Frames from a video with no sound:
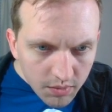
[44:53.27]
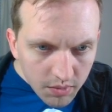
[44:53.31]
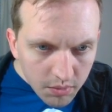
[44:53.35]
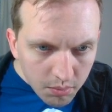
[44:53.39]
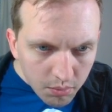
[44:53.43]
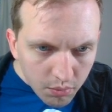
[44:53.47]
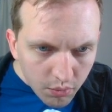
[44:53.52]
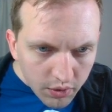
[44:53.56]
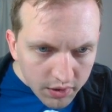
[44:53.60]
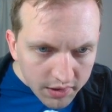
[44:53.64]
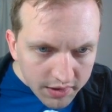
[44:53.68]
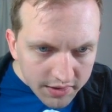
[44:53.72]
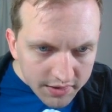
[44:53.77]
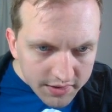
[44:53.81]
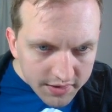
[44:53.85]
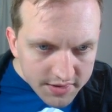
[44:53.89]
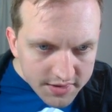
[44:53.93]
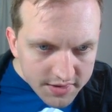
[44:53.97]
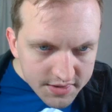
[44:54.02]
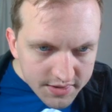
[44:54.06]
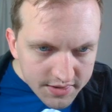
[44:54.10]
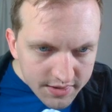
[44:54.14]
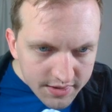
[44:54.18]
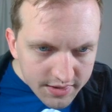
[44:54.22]
Bring
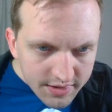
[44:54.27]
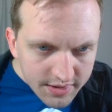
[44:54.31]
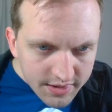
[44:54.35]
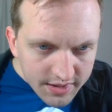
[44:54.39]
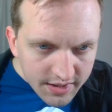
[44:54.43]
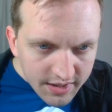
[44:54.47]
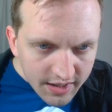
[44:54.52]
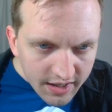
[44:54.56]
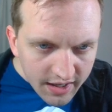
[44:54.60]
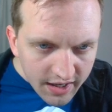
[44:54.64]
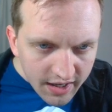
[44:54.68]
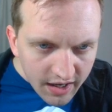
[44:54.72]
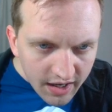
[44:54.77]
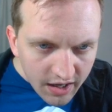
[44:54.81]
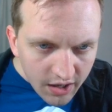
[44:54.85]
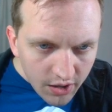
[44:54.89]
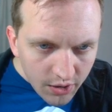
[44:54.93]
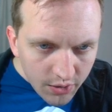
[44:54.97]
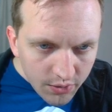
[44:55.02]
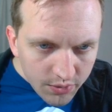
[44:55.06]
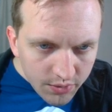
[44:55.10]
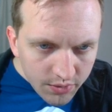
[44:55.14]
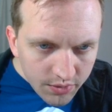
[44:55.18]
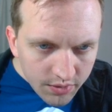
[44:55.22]
this down.
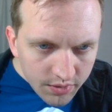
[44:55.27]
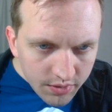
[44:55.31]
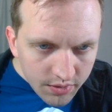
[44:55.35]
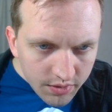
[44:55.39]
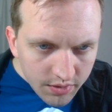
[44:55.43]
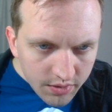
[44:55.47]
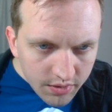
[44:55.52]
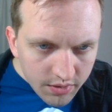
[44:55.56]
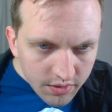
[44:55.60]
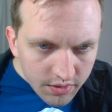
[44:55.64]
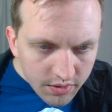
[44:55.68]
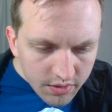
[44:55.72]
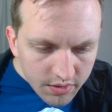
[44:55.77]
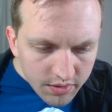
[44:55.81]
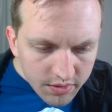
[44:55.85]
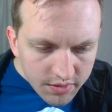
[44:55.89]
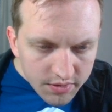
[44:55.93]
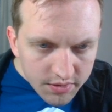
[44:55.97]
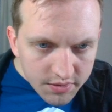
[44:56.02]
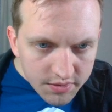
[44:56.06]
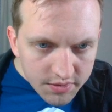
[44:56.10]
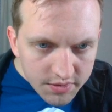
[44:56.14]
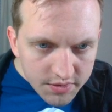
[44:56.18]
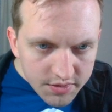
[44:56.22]

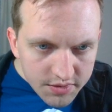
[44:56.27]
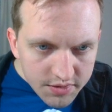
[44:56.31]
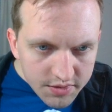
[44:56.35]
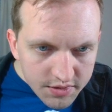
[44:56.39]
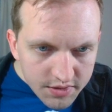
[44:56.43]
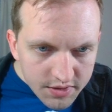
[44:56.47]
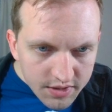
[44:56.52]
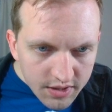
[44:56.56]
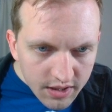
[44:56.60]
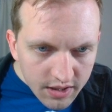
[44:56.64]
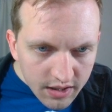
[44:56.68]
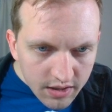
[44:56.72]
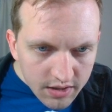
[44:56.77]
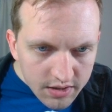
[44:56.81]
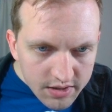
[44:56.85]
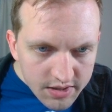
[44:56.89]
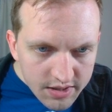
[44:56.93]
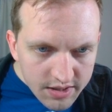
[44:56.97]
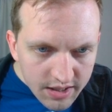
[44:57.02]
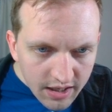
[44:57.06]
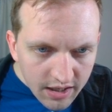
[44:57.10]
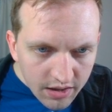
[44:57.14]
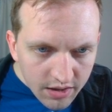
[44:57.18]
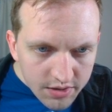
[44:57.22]
Let's
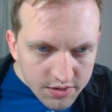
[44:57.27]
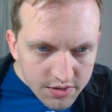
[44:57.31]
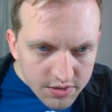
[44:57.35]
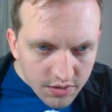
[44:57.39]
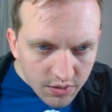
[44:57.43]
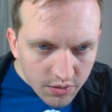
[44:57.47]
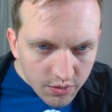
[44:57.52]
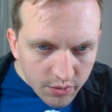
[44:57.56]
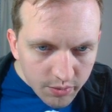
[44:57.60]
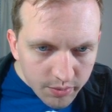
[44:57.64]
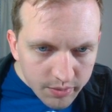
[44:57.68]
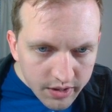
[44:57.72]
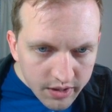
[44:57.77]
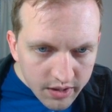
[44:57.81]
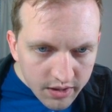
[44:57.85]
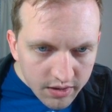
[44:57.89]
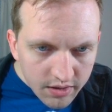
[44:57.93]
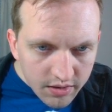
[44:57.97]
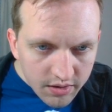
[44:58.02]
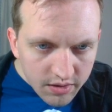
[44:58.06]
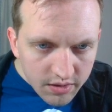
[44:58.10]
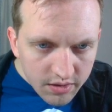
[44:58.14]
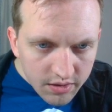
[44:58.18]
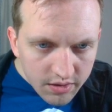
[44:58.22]
scale it just a little
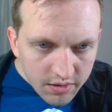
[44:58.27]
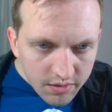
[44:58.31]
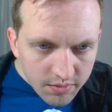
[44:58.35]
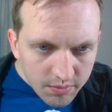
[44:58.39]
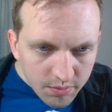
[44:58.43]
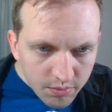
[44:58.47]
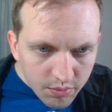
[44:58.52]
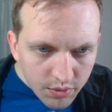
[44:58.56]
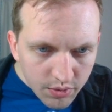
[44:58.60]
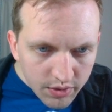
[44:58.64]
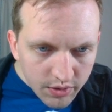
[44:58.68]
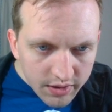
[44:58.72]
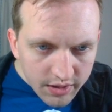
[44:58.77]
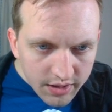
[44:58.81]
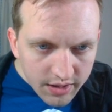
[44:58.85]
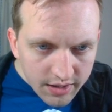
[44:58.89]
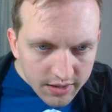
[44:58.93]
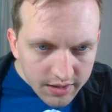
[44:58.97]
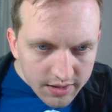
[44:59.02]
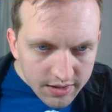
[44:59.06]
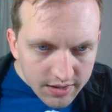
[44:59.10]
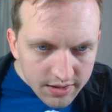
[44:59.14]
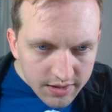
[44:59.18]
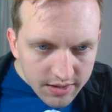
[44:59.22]
bit. Bring that
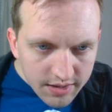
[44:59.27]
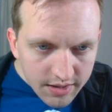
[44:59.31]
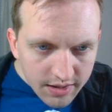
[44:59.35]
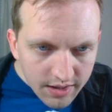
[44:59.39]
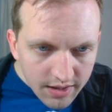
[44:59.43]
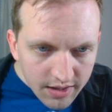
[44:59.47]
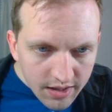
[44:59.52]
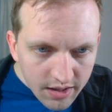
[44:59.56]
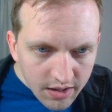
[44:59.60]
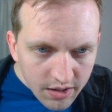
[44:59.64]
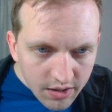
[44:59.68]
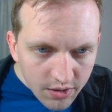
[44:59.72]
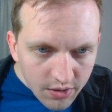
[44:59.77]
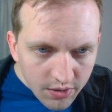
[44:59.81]
down.